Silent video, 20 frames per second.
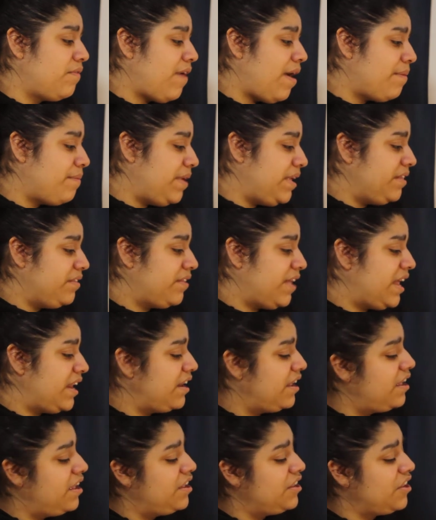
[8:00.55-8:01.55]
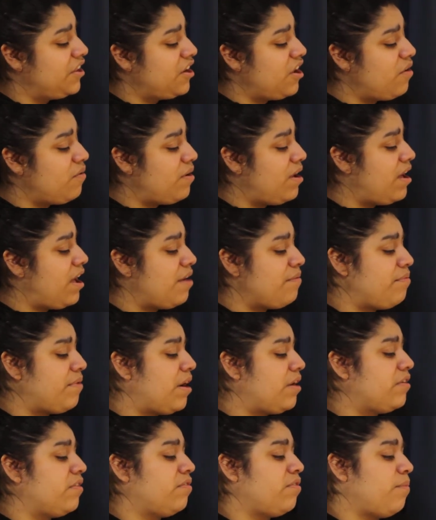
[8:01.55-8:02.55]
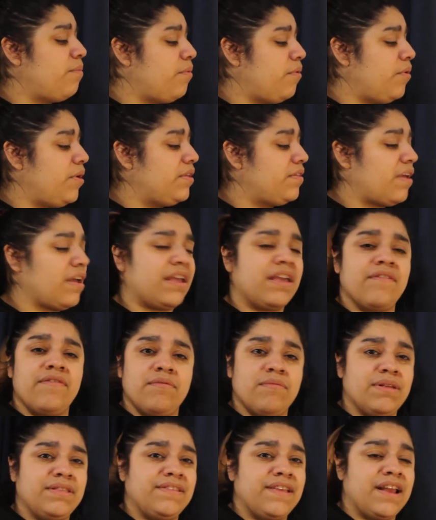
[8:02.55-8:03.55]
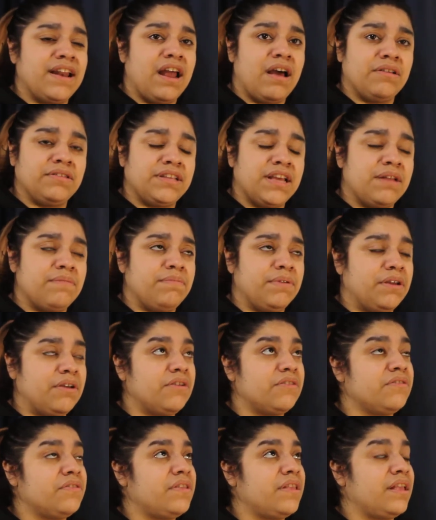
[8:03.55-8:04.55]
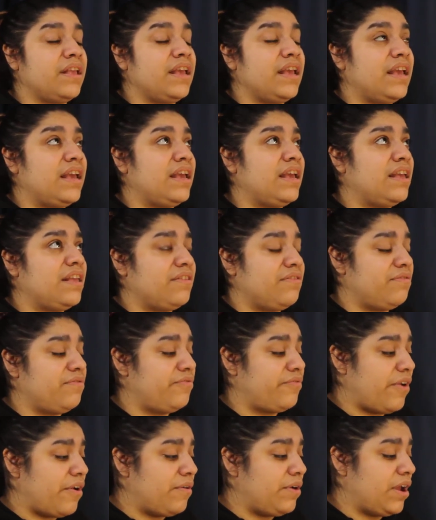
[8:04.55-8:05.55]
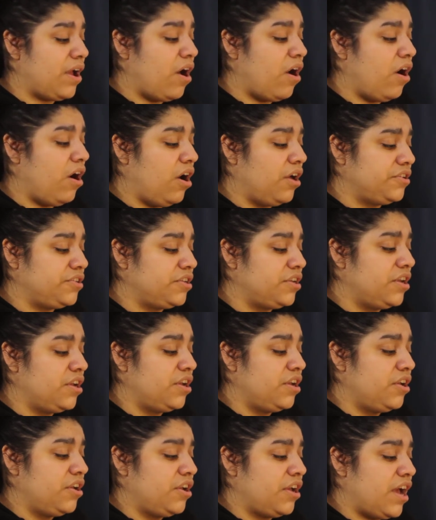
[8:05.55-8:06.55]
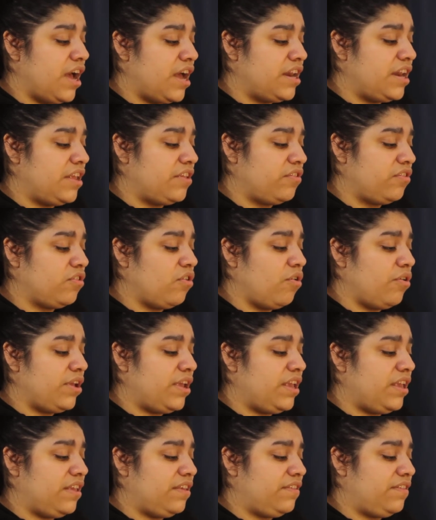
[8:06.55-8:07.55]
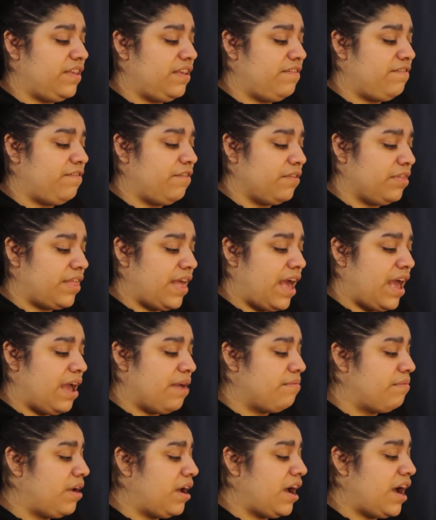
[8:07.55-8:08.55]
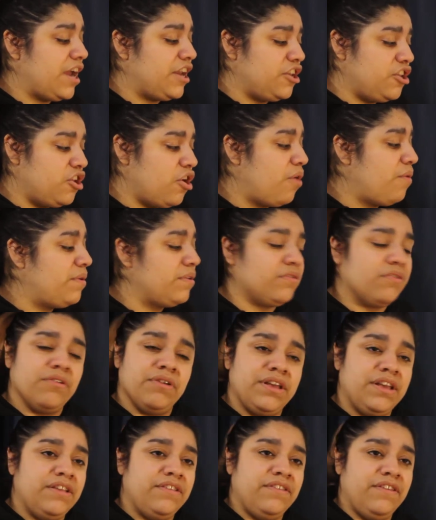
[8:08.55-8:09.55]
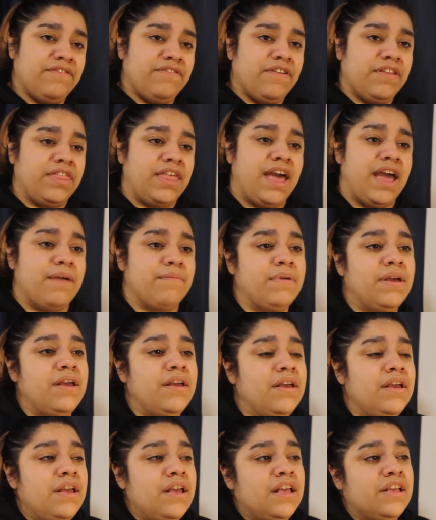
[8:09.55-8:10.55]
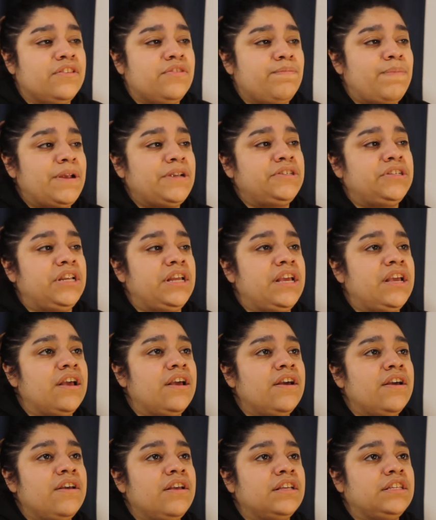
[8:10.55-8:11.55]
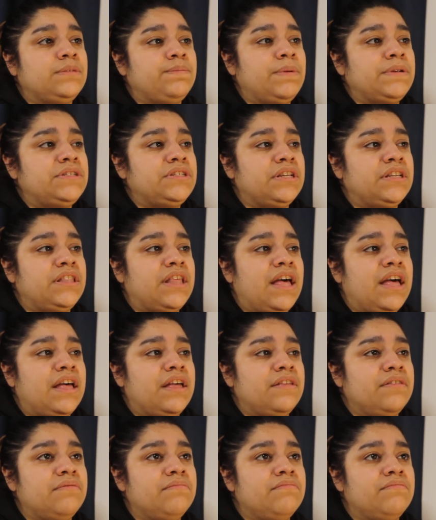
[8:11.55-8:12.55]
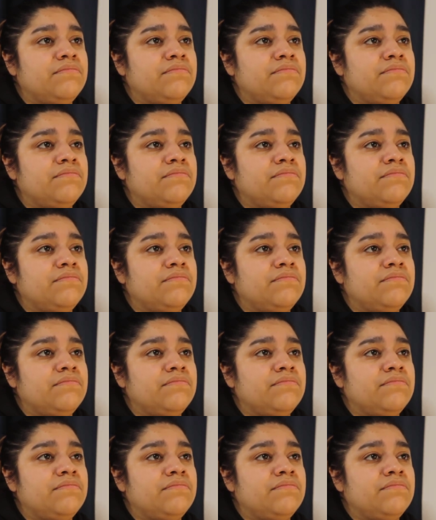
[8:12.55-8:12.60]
that being said, you know what? I'm proud of the boys. I give them a 10 out of 10 because it is very hard and it's not easy for them. I know it's not easy for them, especially especially that